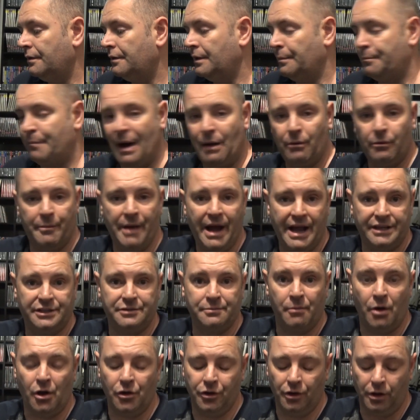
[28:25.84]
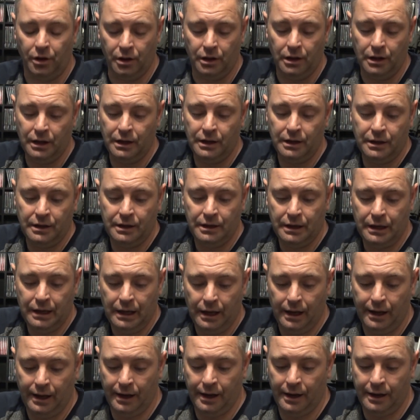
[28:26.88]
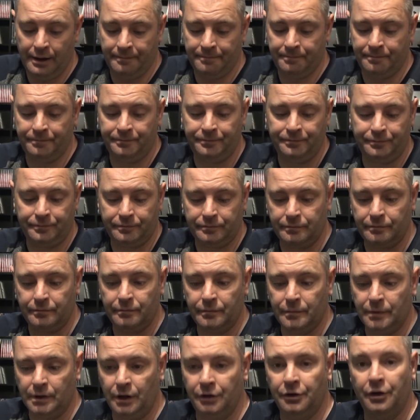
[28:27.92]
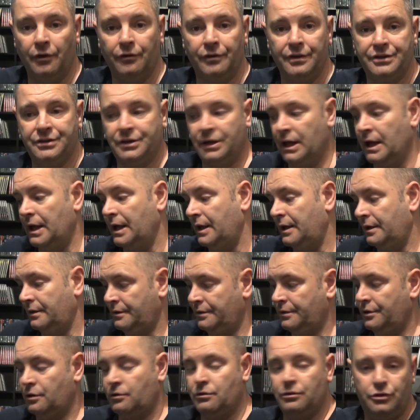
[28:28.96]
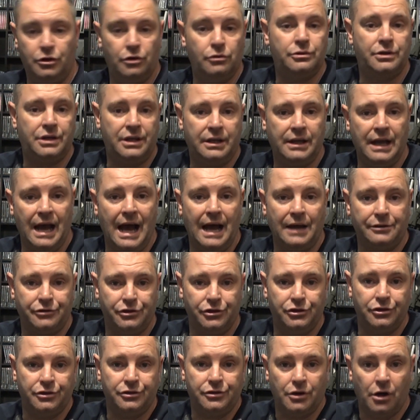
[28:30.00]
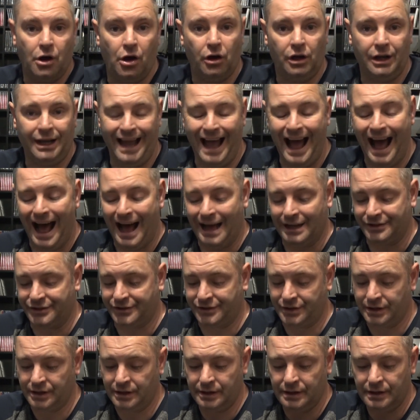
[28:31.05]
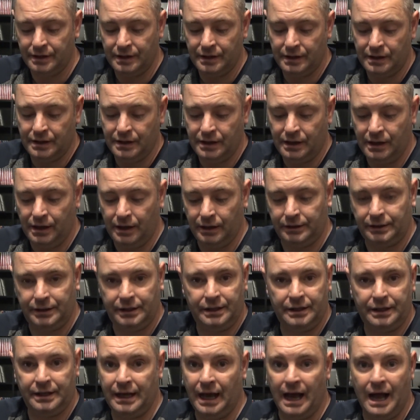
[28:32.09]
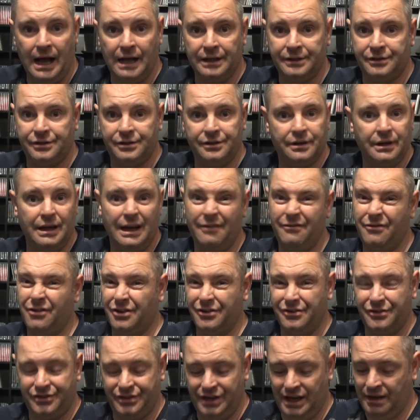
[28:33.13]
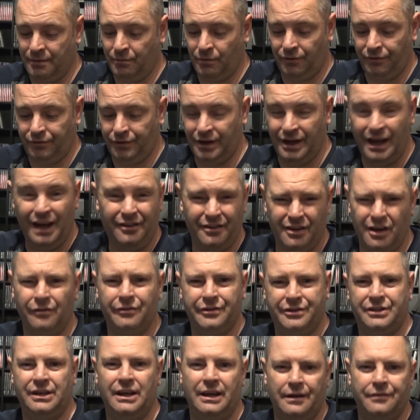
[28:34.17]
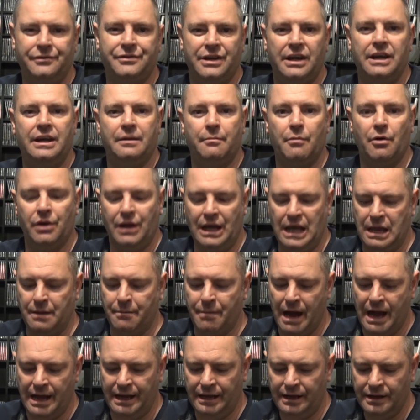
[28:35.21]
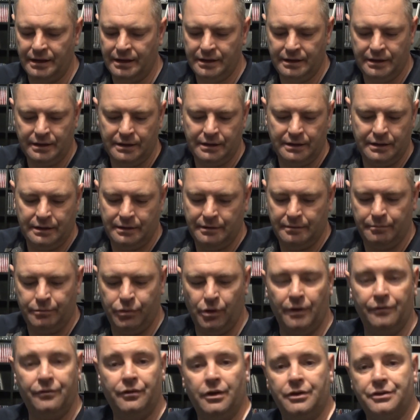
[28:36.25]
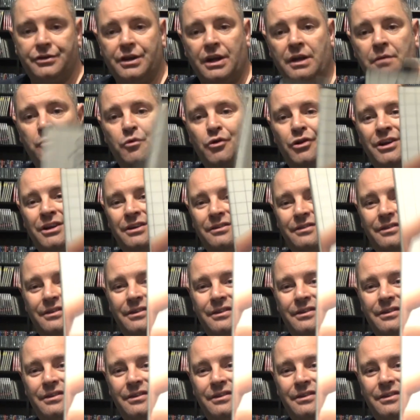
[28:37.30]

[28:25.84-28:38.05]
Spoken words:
power base model, and obviously you could use cartridges or cards. Cards, I've not seen one for you. Obviously I've seen them on eBay, but I've not seen one in